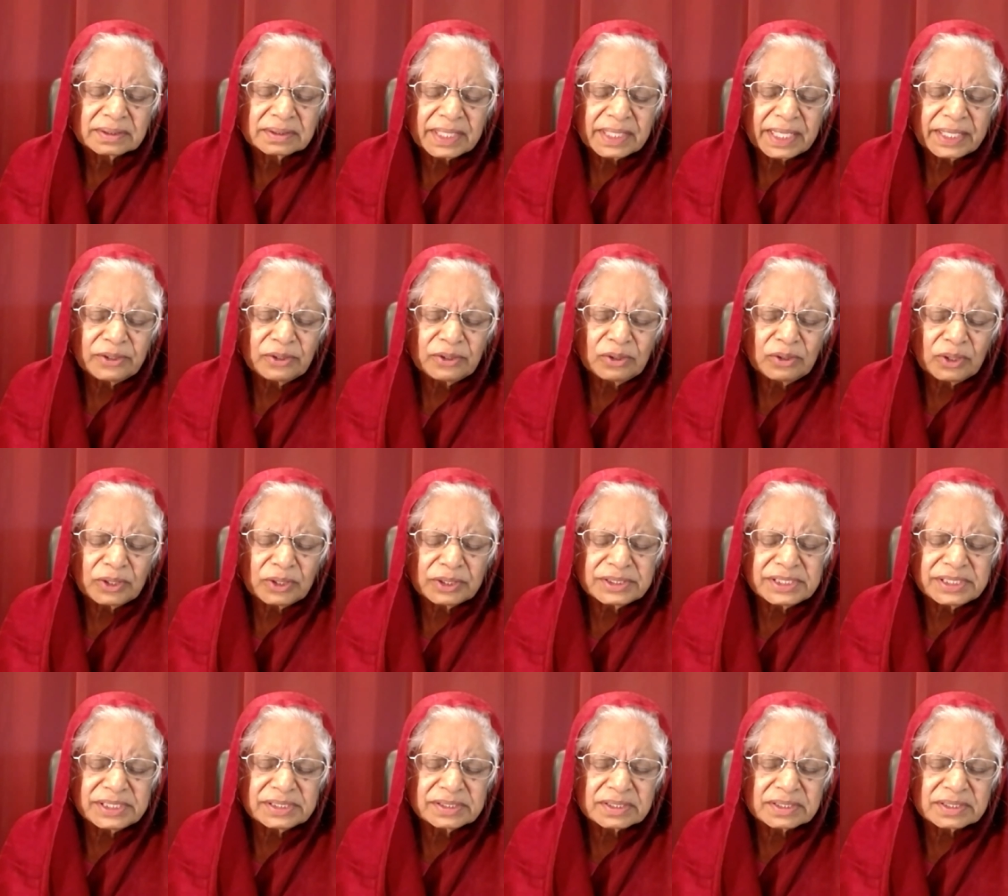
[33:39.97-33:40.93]
Thank you,
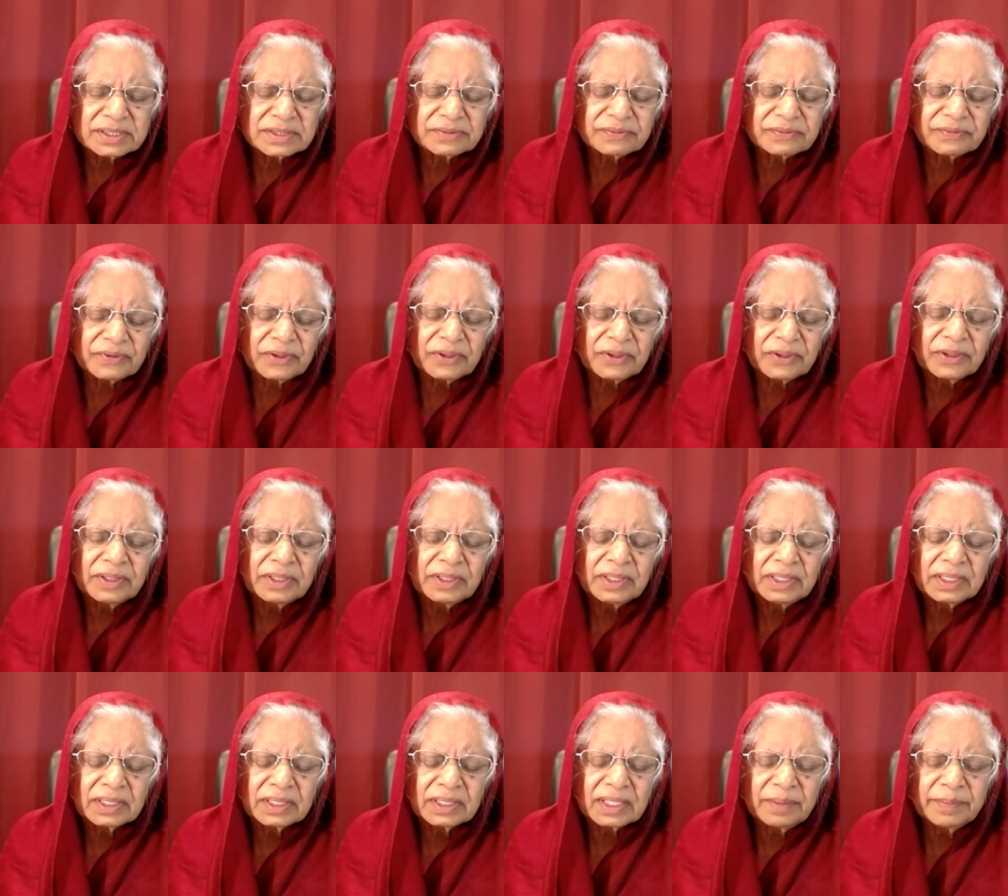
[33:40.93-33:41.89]
Lord Jesus, for
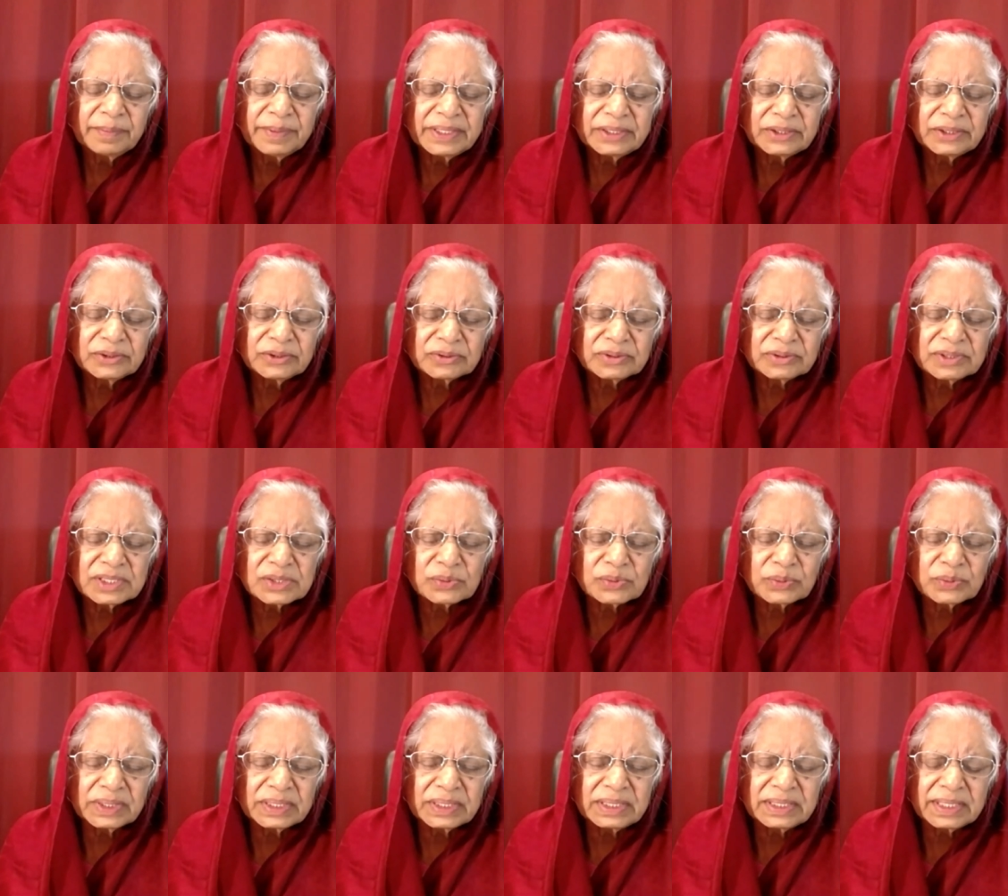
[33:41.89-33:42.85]
coming into
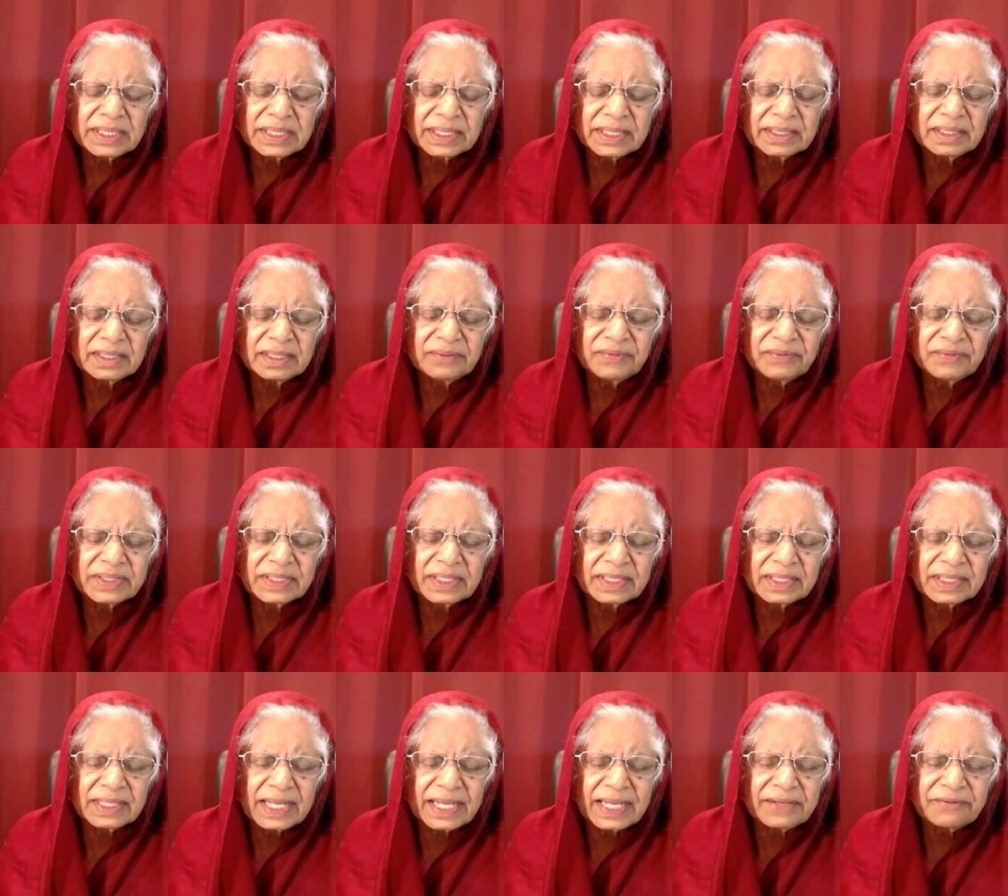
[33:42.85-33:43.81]
this world and living
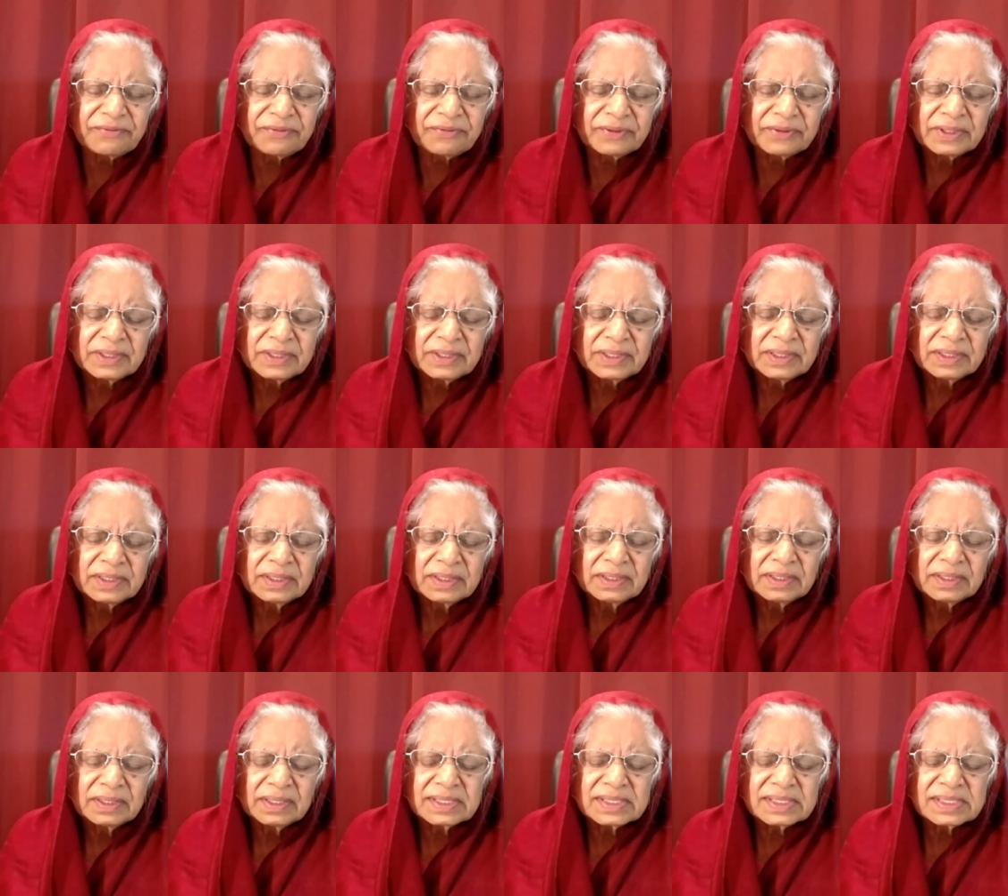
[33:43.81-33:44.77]
a life,
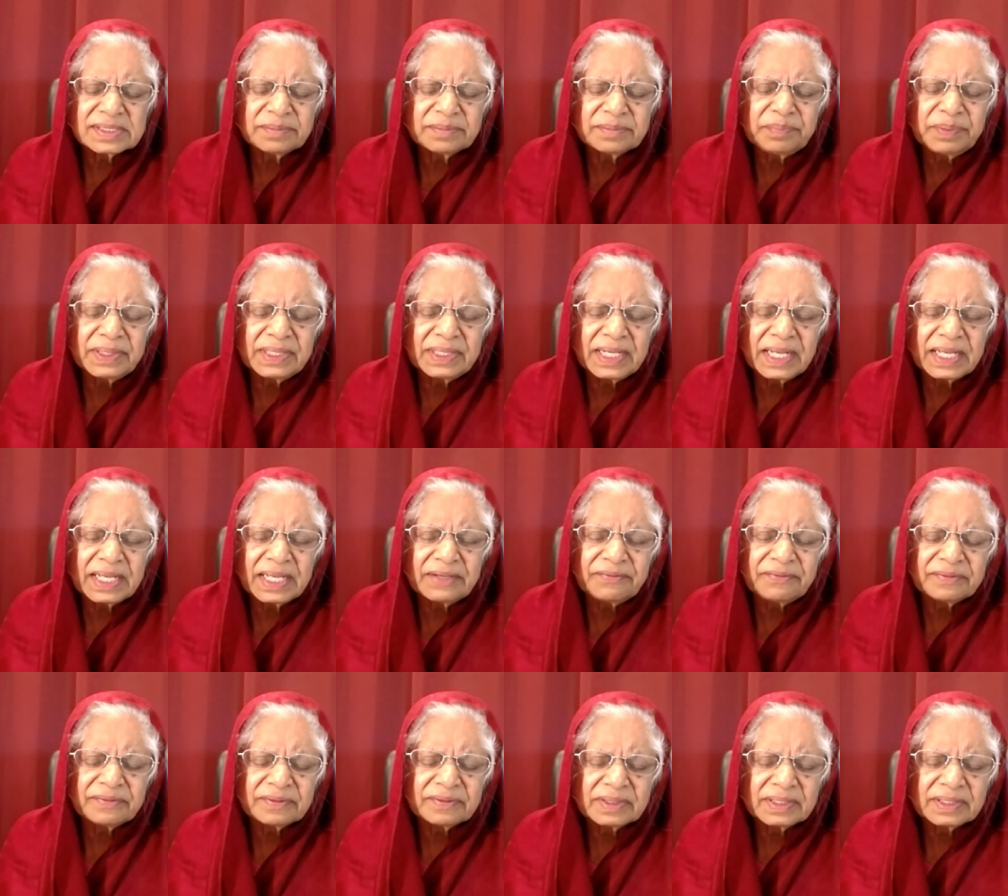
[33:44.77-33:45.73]
a simple
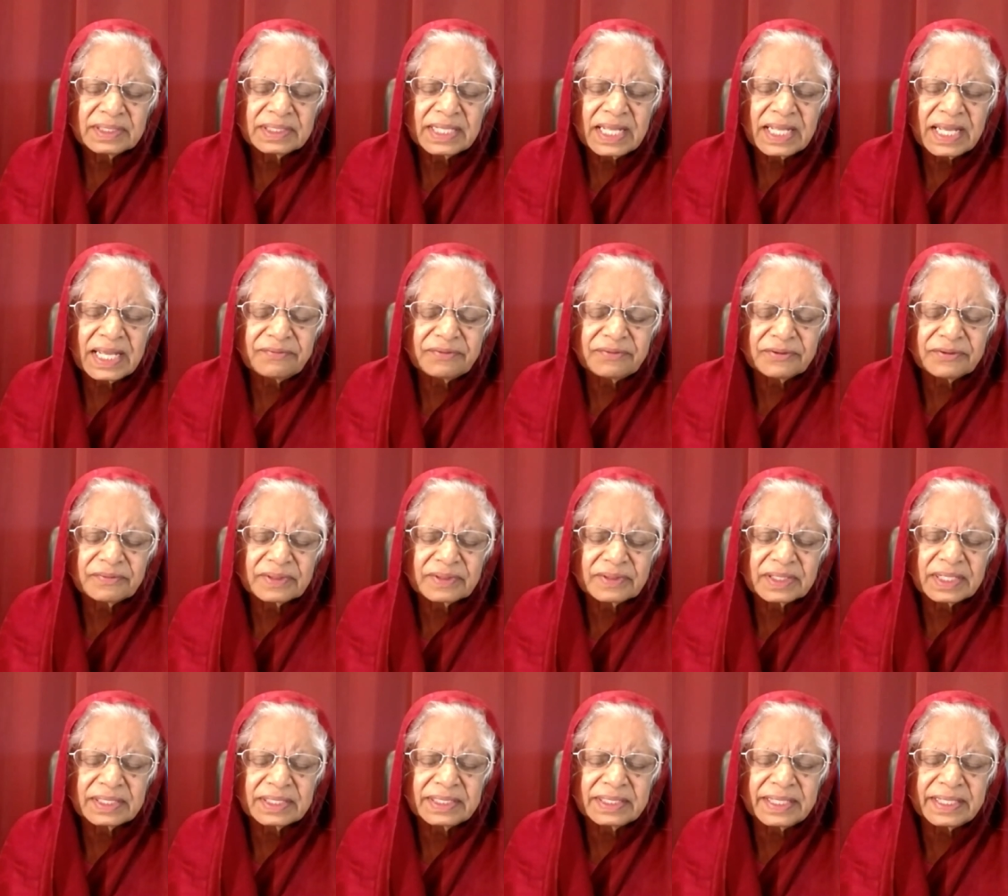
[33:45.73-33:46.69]
life, a life of
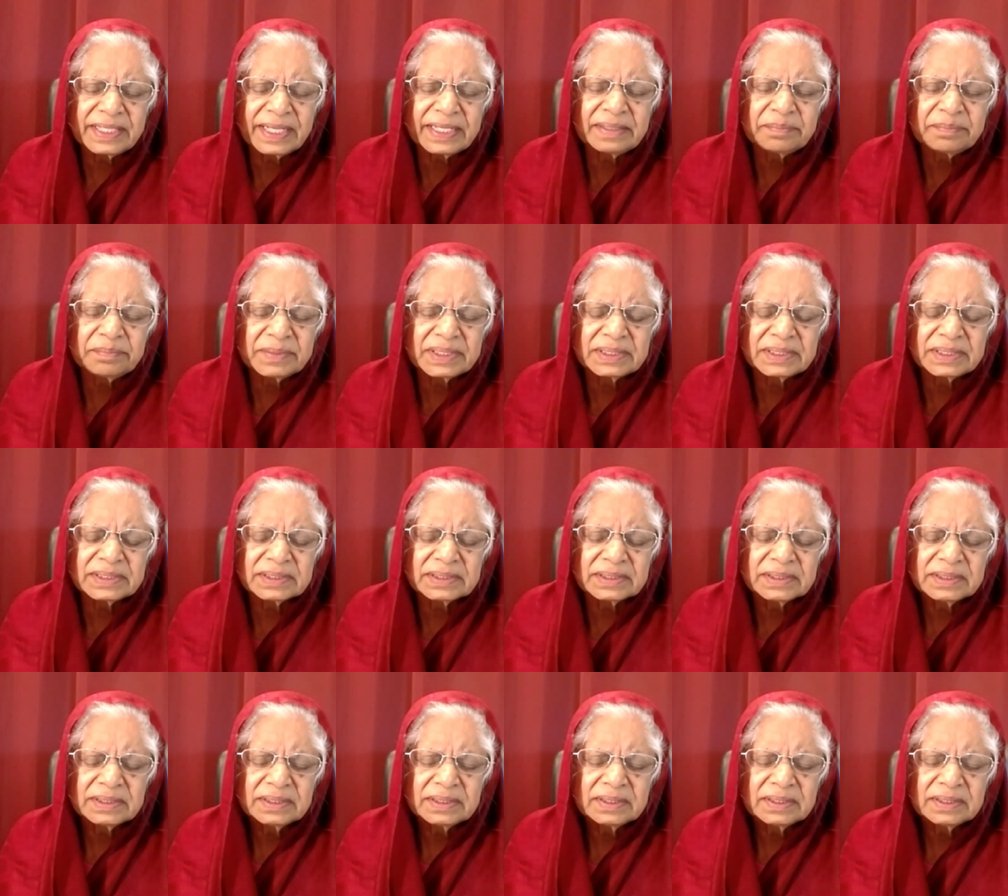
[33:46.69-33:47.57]
contentment,